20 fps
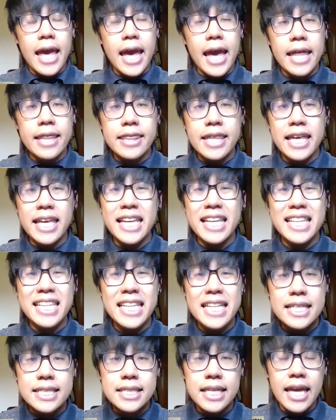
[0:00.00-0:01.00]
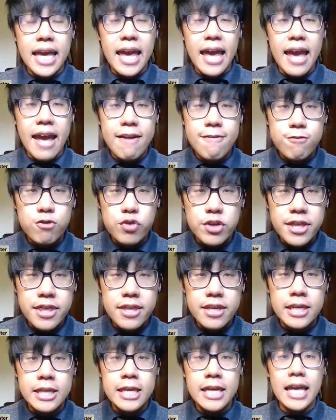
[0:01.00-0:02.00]
And they eat
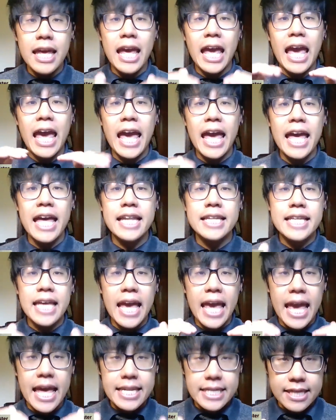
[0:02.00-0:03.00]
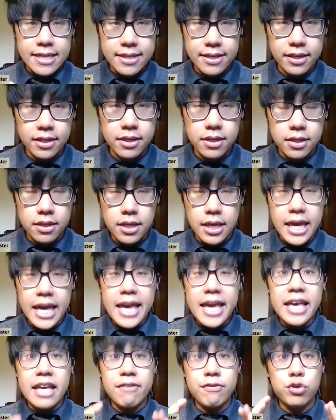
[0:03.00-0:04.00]
everything and anything.
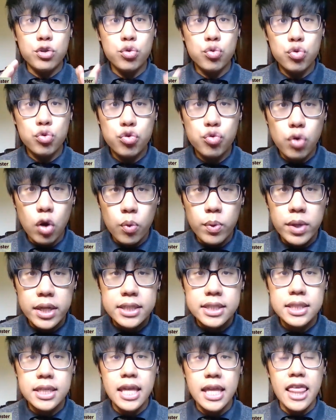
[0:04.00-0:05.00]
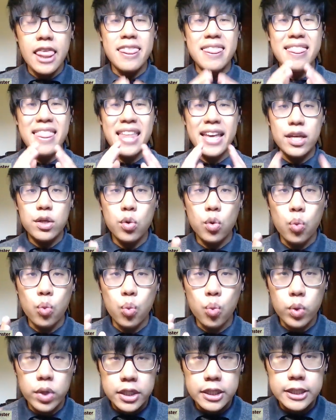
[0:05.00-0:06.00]
If you grow it, they
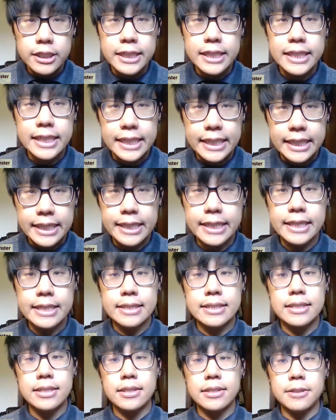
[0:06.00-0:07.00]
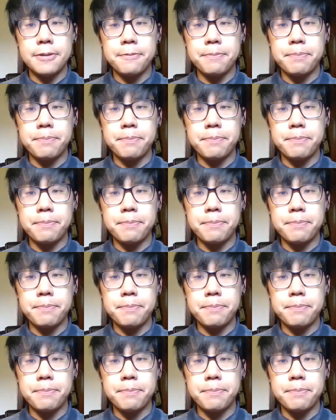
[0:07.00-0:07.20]
will eat it.